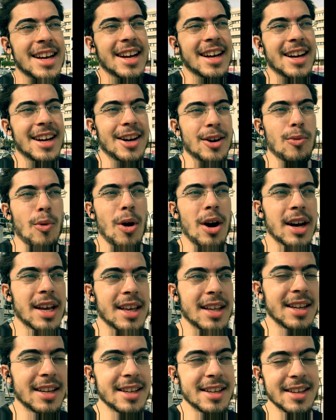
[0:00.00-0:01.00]
uh,
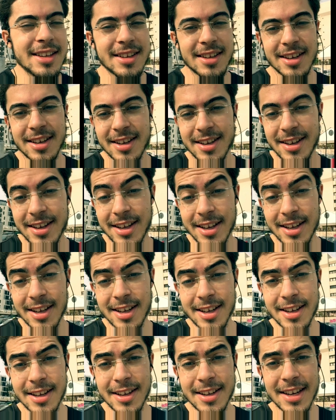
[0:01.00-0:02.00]
walking
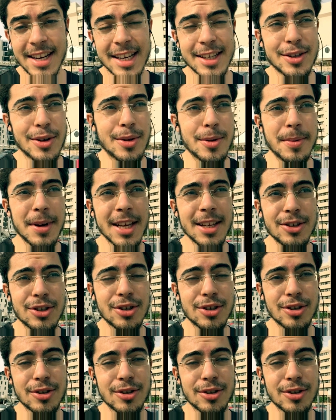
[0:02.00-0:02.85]
uh, next to the beach.